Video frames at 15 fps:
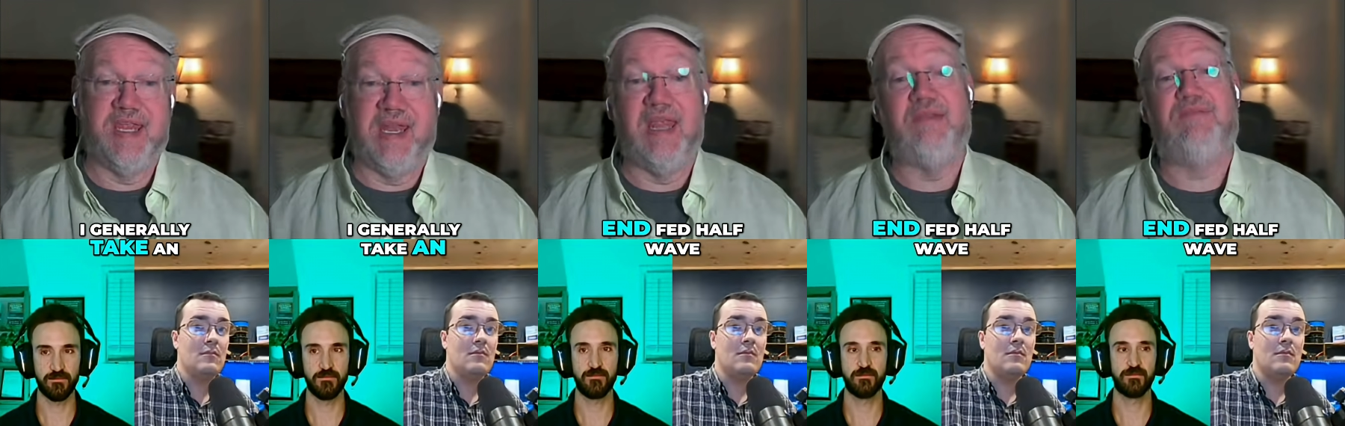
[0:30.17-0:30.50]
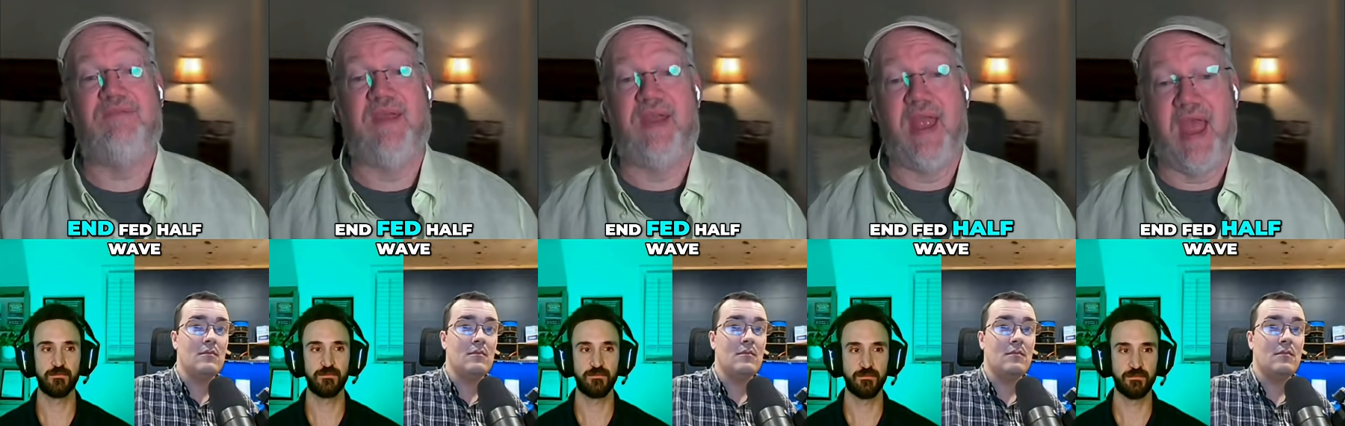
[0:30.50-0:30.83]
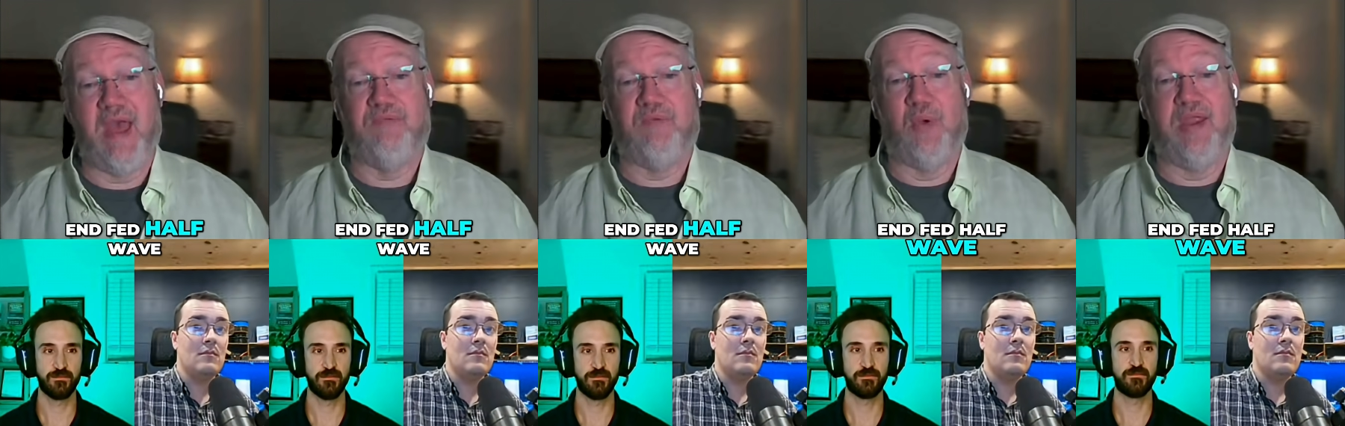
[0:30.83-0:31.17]
Speaker 1: an end fed
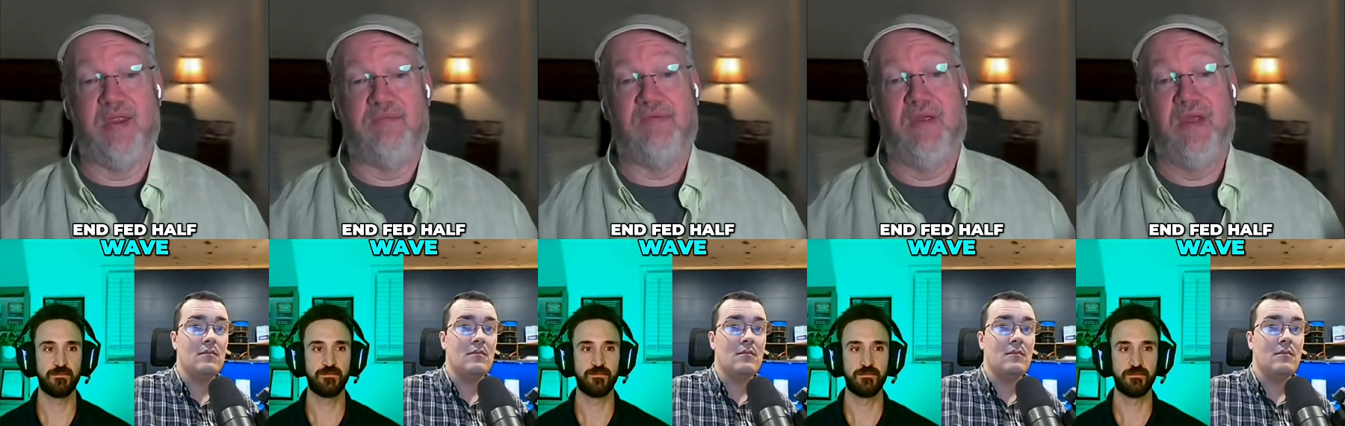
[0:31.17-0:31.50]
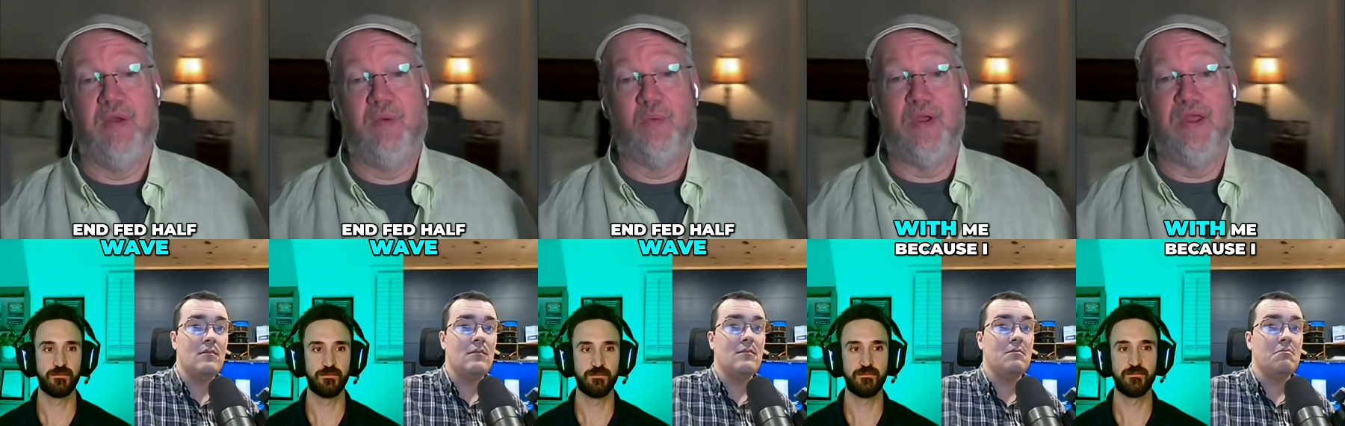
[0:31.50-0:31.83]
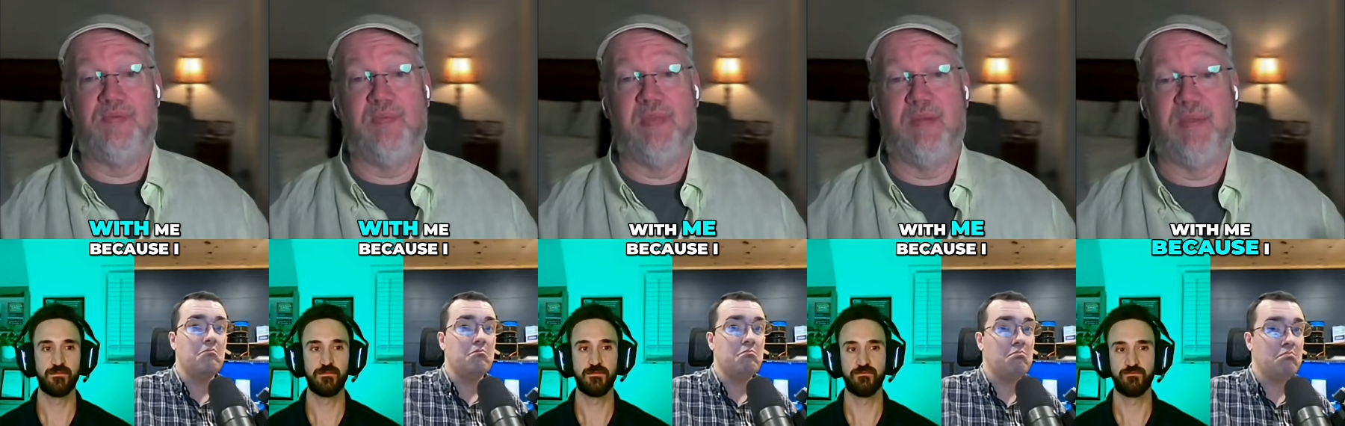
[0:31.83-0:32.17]
half wave with
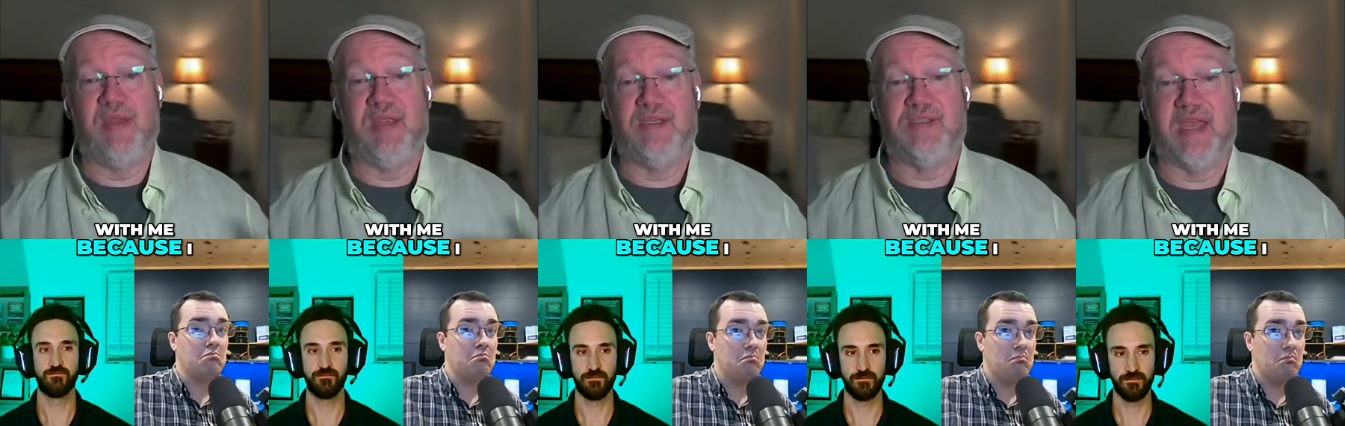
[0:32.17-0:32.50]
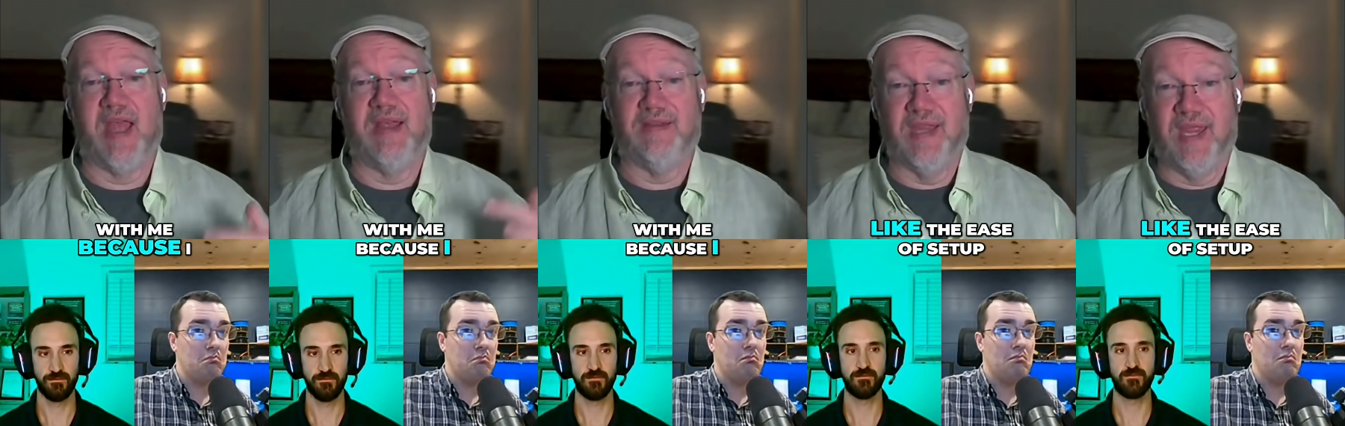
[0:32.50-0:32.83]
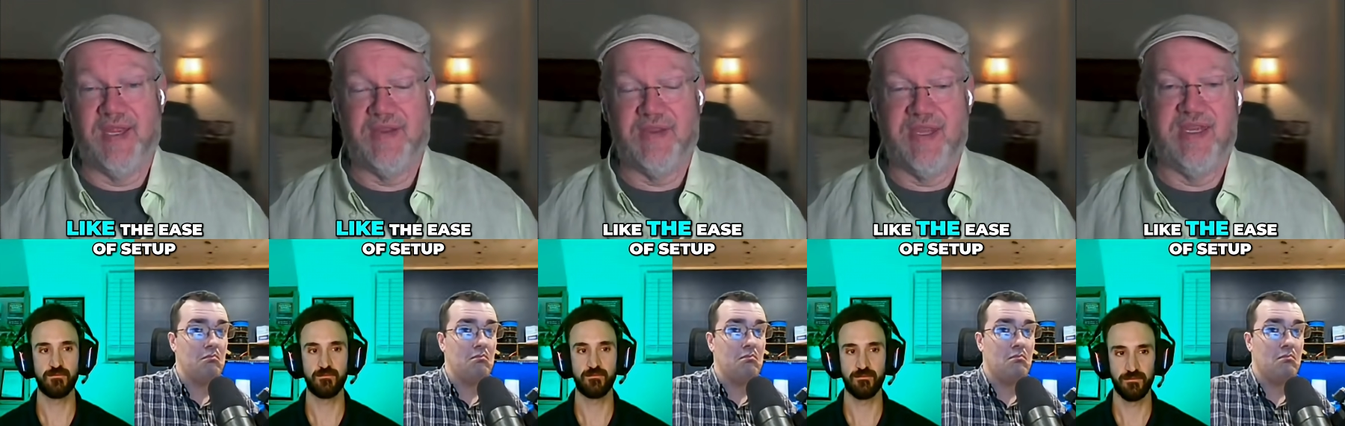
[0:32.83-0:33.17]
me because I
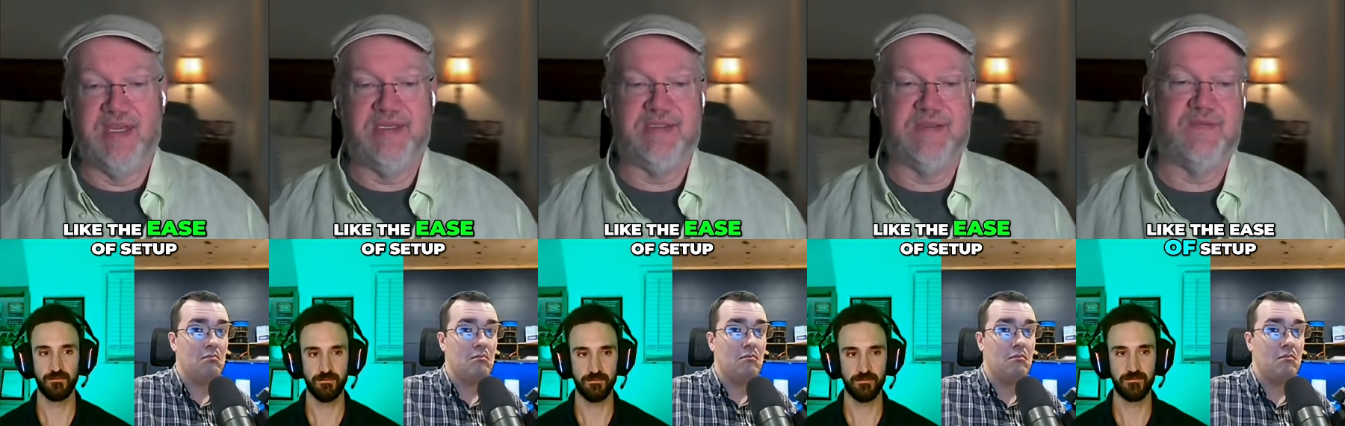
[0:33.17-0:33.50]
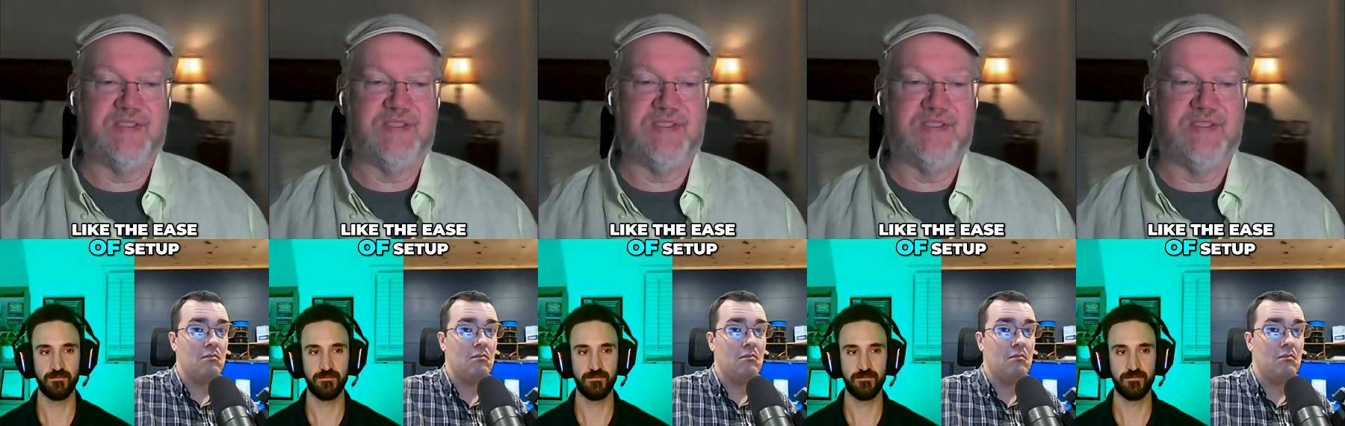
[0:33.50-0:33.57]
like the ease of